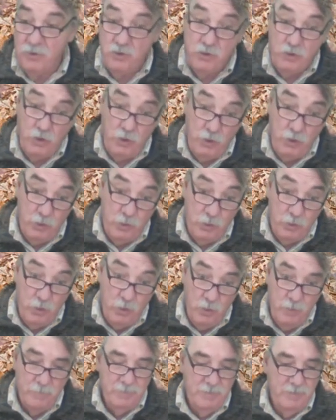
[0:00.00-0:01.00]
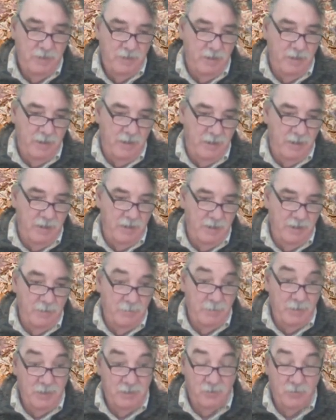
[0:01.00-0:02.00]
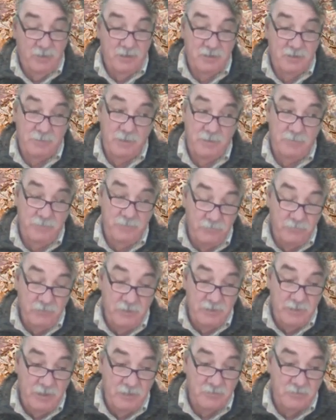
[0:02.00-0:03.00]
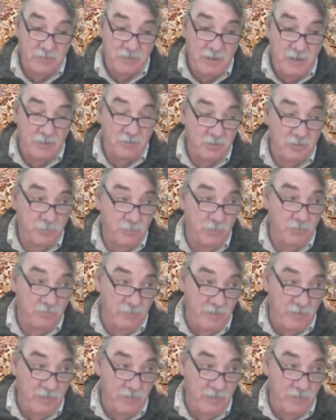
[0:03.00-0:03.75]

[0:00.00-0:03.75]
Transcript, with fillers: Two, uh, am I going to want to spend fifteen thousand dollars to put